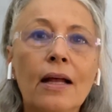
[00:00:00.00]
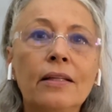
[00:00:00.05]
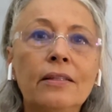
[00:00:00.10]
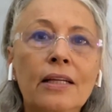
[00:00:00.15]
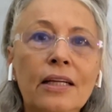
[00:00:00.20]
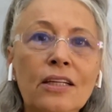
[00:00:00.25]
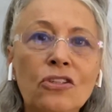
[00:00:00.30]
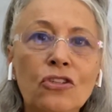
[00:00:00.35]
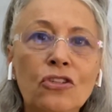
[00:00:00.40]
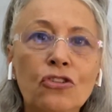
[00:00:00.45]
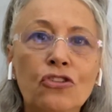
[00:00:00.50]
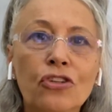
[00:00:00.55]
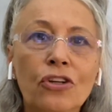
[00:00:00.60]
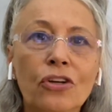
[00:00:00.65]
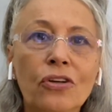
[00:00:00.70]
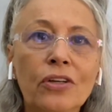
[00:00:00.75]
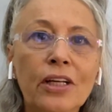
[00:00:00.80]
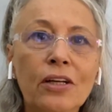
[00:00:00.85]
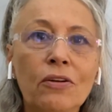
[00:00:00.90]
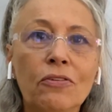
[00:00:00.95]
this
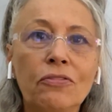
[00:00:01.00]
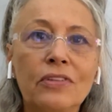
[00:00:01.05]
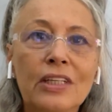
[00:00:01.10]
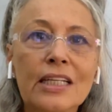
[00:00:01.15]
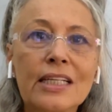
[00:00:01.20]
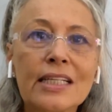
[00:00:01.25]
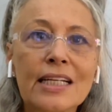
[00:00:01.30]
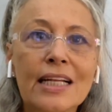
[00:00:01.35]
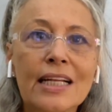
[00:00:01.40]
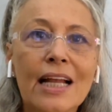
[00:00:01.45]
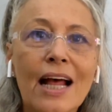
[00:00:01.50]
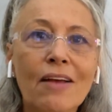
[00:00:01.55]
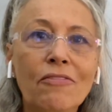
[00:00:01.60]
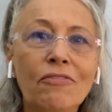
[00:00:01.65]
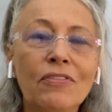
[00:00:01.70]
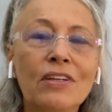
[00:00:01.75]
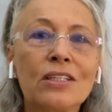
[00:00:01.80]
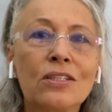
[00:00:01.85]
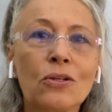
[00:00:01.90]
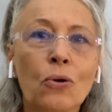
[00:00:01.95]
journey of this life
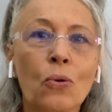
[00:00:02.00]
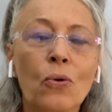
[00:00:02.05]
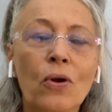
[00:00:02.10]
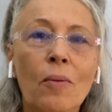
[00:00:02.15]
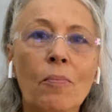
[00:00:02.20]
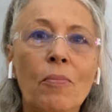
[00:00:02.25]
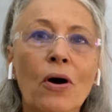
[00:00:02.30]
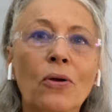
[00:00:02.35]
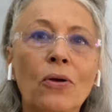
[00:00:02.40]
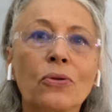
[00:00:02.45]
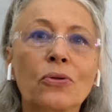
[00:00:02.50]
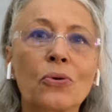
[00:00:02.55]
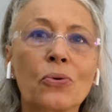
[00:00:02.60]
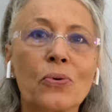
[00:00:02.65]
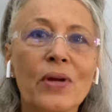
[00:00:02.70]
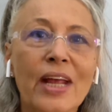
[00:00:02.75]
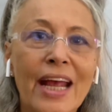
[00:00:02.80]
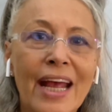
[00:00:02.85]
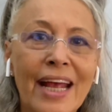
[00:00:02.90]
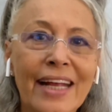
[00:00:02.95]
is all about
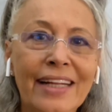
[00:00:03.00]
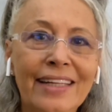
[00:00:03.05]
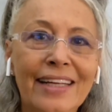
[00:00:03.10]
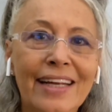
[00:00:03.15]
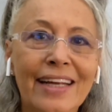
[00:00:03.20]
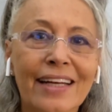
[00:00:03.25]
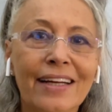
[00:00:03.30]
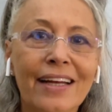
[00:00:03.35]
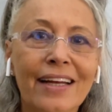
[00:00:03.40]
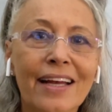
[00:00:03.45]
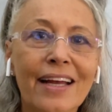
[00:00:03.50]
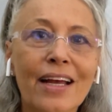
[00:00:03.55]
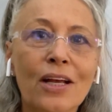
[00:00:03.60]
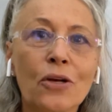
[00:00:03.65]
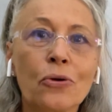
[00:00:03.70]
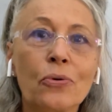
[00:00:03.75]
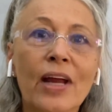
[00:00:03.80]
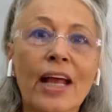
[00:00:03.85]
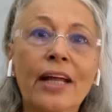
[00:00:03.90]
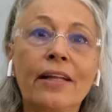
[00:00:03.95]
creating
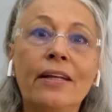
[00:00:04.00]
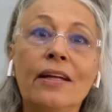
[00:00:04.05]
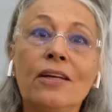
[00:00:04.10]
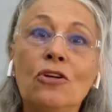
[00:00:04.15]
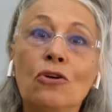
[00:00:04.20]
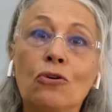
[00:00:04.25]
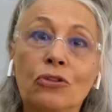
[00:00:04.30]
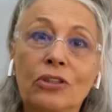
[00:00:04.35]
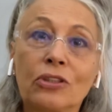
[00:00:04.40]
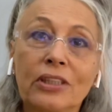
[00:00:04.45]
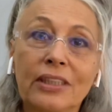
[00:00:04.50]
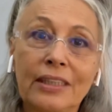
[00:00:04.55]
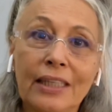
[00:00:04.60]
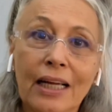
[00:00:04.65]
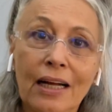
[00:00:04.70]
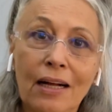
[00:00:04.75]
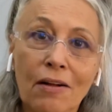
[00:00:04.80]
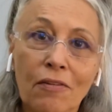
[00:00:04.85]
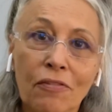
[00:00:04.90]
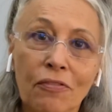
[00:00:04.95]
creating
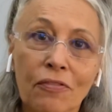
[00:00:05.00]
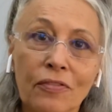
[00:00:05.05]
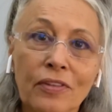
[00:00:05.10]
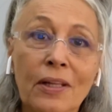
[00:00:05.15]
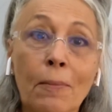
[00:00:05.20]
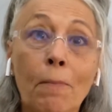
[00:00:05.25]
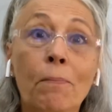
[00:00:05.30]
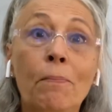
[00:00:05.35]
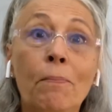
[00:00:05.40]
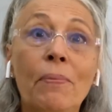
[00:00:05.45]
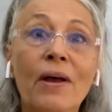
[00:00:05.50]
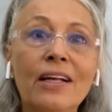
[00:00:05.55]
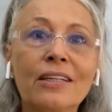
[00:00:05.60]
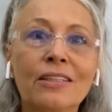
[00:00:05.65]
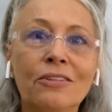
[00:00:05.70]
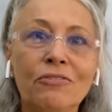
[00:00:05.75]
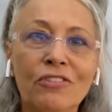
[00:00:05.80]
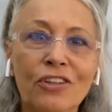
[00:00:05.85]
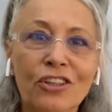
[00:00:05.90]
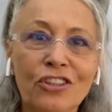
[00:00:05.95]
yourself the best
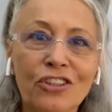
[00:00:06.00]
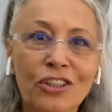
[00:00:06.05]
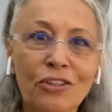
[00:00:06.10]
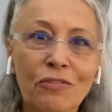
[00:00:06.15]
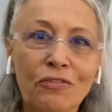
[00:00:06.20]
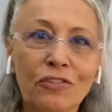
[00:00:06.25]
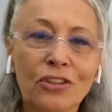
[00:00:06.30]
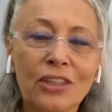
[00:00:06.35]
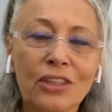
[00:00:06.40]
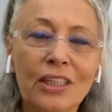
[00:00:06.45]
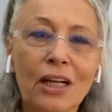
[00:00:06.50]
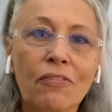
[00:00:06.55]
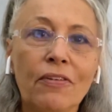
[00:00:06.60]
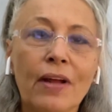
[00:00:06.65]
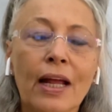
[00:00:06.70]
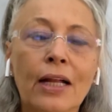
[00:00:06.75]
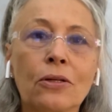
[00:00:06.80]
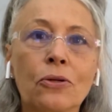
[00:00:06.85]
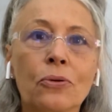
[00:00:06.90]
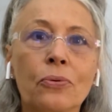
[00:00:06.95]
version of yourself
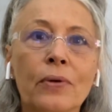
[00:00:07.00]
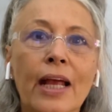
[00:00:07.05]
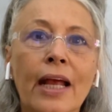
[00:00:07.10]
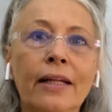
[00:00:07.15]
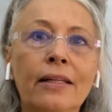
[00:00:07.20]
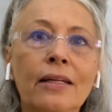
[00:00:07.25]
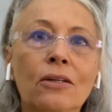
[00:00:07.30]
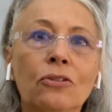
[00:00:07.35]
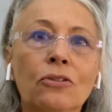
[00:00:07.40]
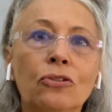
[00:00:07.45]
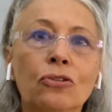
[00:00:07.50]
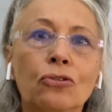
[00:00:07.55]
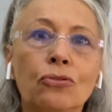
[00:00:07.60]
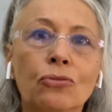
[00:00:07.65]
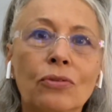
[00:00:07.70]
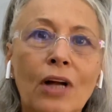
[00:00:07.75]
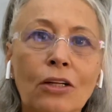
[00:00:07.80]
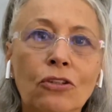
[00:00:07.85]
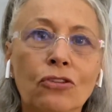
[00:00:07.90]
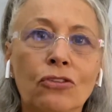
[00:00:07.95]
and creating
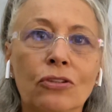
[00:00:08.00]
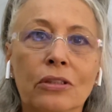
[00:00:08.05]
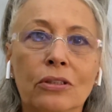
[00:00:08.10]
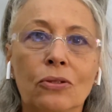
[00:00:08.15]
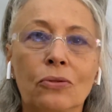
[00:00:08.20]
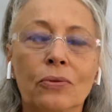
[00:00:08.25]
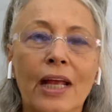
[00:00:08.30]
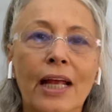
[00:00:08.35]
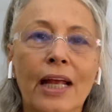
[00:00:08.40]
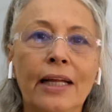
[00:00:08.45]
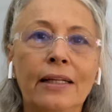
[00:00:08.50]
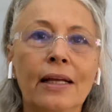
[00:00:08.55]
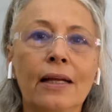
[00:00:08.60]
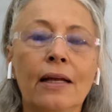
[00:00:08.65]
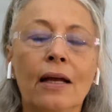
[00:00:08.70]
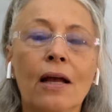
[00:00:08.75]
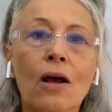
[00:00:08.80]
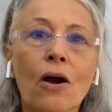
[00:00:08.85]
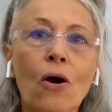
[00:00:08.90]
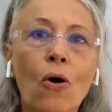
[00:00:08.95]
structures creating
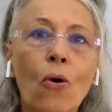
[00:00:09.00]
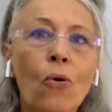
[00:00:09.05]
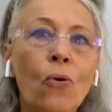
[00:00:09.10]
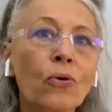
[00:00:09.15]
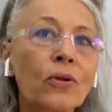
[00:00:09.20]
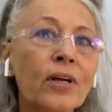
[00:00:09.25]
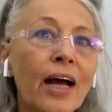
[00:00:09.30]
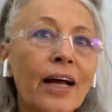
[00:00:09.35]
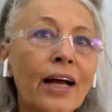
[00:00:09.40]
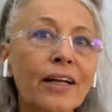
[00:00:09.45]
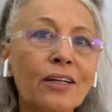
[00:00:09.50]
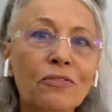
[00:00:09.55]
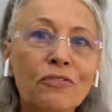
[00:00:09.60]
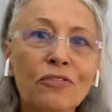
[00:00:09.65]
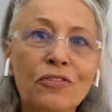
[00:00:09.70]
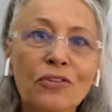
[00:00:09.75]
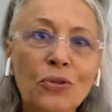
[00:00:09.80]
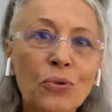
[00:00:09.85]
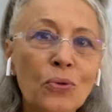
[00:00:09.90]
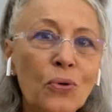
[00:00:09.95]
all kind of
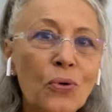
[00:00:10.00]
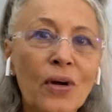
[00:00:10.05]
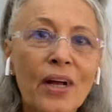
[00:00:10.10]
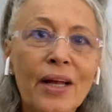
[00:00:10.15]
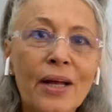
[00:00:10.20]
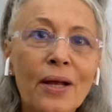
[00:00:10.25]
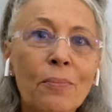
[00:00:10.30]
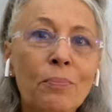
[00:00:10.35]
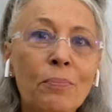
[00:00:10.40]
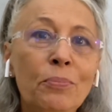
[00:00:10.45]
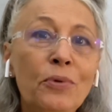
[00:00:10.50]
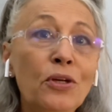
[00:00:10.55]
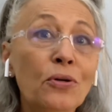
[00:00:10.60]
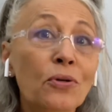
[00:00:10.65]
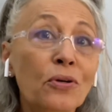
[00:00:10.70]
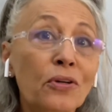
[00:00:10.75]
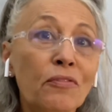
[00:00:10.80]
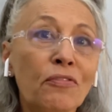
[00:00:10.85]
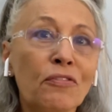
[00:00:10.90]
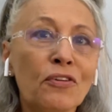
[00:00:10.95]
new
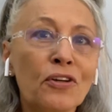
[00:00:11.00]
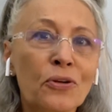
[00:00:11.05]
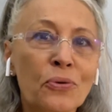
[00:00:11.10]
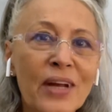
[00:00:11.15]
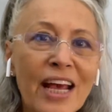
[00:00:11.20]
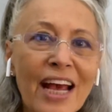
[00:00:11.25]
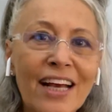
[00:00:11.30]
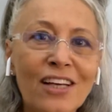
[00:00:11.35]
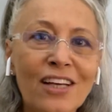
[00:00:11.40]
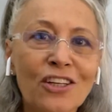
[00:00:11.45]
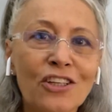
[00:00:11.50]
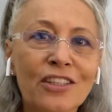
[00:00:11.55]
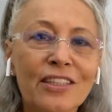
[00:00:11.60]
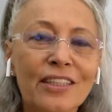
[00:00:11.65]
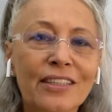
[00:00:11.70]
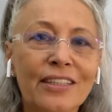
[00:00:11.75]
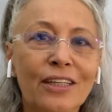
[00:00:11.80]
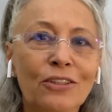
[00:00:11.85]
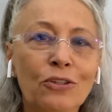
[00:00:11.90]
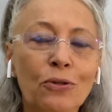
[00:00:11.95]
beautiful
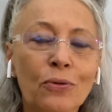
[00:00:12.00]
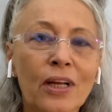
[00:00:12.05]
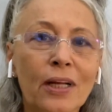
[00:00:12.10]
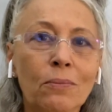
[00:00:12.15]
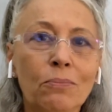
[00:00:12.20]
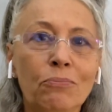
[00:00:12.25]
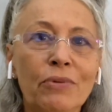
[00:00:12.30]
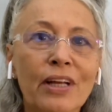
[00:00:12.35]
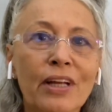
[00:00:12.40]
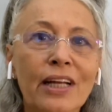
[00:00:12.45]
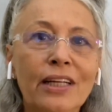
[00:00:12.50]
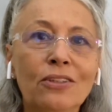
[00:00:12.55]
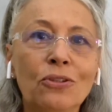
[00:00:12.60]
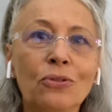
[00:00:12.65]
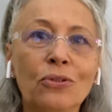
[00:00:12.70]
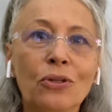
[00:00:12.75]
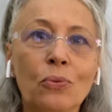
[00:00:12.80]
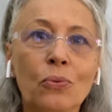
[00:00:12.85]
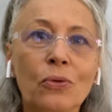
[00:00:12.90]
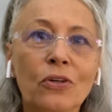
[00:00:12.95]
creations that you can bring to
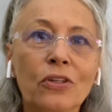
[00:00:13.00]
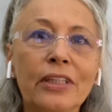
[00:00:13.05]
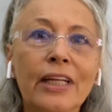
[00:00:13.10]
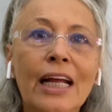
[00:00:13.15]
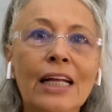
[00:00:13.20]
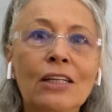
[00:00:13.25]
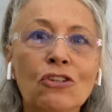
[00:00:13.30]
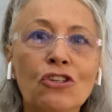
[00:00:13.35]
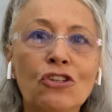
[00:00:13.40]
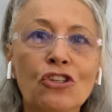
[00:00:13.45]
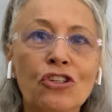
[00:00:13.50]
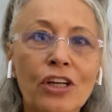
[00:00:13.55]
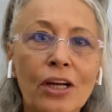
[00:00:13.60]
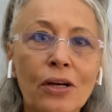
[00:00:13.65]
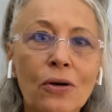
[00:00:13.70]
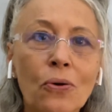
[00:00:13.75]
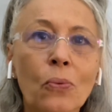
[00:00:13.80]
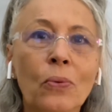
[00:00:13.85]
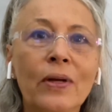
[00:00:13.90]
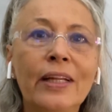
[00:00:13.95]
the world and
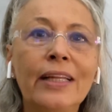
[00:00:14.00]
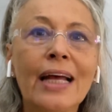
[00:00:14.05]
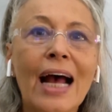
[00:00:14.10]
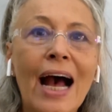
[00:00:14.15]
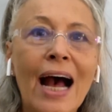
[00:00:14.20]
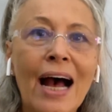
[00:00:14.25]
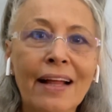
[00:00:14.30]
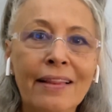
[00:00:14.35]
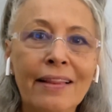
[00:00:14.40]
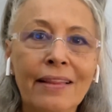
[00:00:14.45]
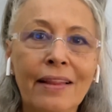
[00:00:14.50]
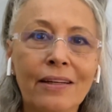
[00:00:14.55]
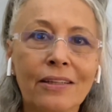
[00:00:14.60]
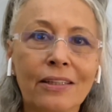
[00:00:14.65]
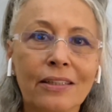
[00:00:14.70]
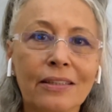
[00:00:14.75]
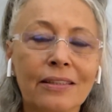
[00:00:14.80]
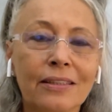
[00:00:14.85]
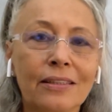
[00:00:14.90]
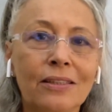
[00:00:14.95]
share with
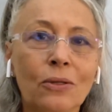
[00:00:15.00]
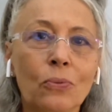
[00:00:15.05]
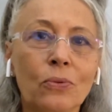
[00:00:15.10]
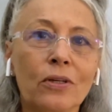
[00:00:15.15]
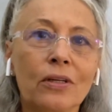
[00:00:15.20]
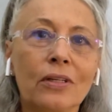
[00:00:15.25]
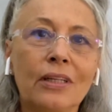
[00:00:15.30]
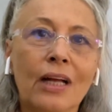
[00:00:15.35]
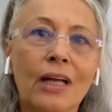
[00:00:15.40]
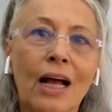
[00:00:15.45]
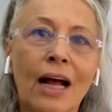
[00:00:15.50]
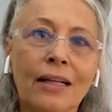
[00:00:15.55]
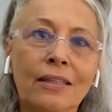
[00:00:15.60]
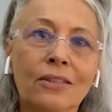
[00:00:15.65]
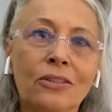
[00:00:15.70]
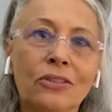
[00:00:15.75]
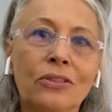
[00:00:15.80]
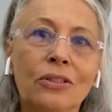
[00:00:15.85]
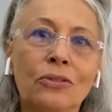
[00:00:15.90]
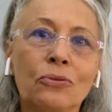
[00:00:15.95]
others the word
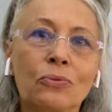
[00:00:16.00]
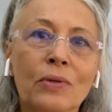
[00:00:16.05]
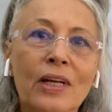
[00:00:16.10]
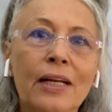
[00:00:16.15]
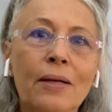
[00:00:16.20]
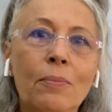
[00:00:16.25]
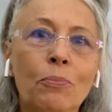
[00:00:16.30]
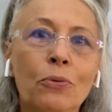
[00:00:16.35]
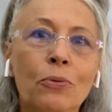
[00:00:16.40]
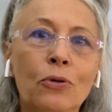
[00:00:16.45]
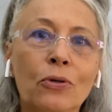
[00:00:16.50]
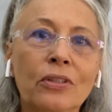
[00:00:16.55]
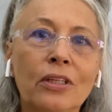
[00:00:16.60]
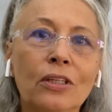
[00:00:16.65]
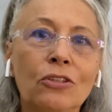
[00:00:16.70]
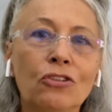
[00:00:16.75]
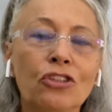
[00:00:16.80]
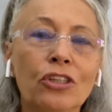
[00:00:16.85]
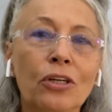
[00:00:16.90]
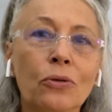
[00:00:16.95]
others is really
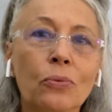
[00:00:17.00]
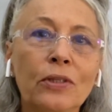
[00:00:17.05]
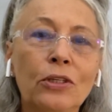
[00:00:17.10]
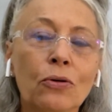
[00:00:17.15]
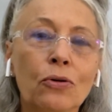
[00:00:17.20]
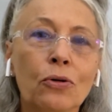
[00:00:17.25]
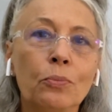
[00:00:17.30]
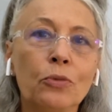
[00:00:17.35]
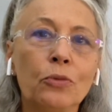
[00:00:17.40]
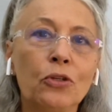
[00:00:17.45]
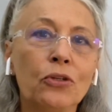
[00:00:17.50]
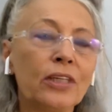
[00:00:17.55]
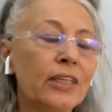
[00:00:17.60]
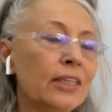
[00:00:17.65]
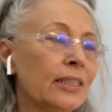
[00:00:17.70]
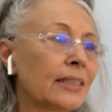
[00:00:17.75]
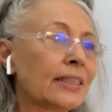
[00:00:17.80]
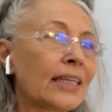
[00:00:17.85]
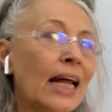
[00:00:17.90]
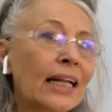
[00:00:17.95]
important share with your community
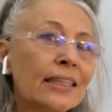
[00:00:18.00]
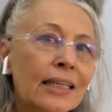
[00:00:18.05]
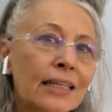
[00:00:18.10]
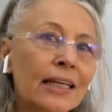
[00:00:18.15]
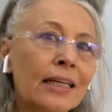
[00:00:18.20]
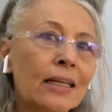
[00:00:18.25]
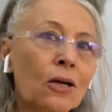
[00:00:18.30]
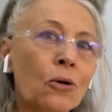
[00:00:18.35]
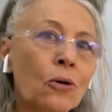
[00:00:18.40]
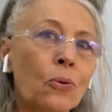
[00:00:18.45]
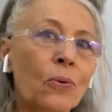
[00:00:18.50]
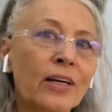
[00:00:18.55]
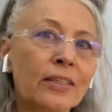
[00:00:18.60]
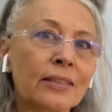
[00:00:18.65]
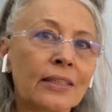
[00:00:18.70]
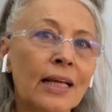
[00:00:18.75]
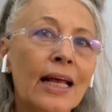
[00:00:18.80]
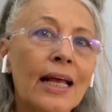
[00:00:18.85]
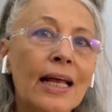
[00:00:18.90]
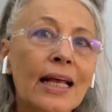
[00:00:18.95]
saturn in
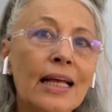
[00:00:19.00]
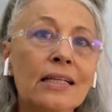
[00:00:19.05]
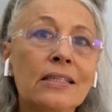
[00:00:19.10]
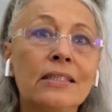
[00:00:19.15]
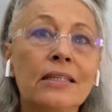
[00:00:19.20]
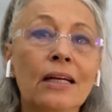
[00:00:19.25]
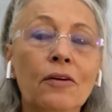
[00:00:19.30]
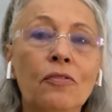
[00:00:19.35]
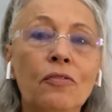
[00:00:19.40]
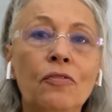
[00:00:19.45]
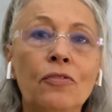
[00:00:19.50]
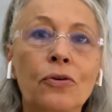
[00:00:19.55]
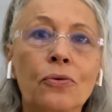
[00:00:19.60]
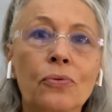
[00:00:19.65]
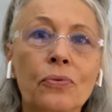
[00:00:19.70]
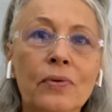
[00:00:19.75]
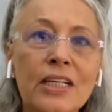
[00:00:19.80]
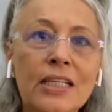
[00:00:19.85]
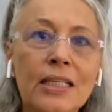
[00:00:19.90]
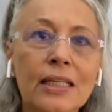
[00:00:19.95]
aquarius is there for a
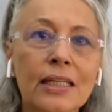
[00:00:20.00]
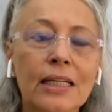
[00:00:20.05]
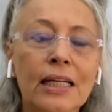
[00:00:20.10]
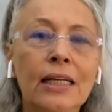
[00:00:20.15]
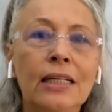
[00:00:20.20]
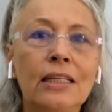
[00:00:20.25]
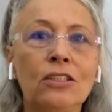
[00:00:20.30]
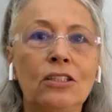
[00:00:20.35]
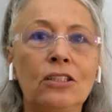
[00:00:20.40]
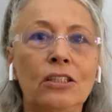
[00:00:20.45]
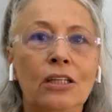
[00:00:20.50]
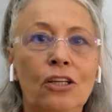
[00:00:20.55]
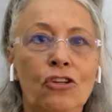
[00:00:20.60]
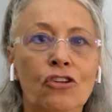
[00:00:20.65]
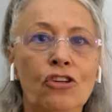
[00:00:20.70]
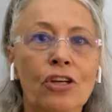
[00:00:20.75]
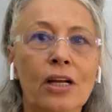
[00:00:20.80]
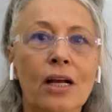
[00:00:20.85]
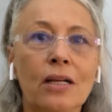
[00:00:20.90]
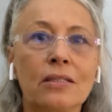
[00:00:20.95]
reason it is
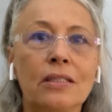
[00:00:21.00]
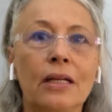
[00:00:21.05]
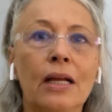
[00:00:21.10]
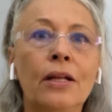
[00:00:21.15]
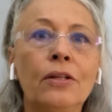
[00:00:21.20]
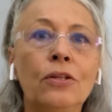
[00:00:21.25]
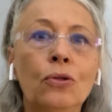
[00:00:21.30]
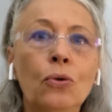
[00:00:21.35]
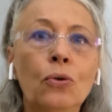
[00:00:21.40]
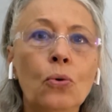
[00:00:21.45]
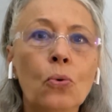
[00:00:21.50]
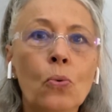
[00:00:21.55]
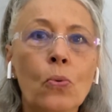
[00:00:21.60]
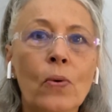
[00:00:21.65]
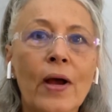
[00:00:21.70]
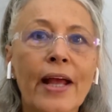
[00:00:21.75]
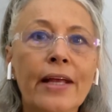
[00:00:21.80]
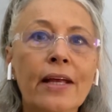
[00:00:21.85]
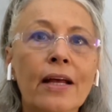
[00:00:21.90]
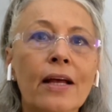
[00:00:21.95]
teaching us a new
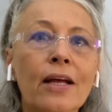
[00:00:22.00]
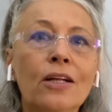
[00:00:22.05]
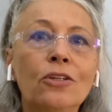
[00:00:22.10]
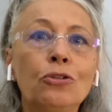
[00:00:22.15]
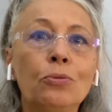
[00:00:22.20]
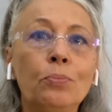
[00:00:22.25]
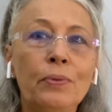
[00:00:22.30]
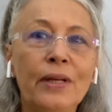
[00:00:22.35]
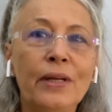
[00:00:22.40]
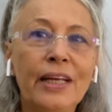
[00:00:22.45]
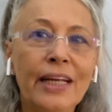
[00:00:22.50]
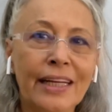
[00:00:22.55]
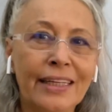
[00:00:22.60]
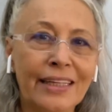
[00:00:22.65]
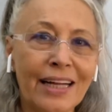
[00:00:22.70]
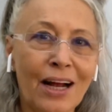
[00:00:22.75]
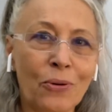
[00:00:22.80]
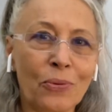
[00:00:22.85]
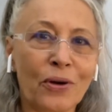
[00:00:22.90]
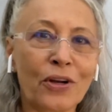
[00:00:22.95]
way to be in
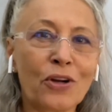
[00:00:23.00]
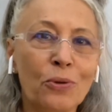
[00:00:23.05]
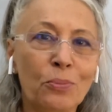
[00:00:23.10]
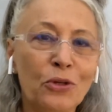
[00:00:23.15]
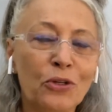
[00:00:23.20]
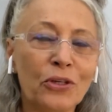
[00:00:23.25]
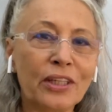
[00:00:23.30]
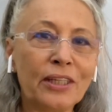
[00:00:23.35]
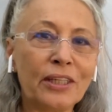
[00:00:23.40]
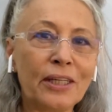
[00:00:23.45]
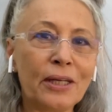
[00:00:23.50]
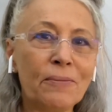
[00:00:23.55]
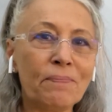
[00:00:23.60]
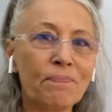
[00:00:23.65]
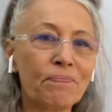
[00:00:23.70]
our community